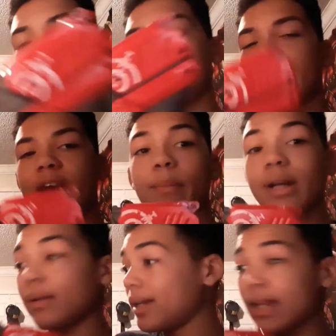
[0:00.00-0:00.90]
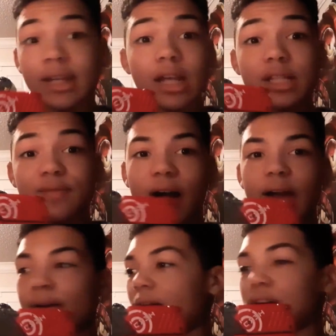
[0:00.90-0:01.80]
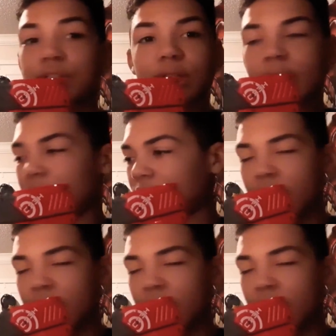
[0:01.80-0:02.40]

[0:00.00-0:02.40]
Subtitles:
Yeah, but it does fire actually.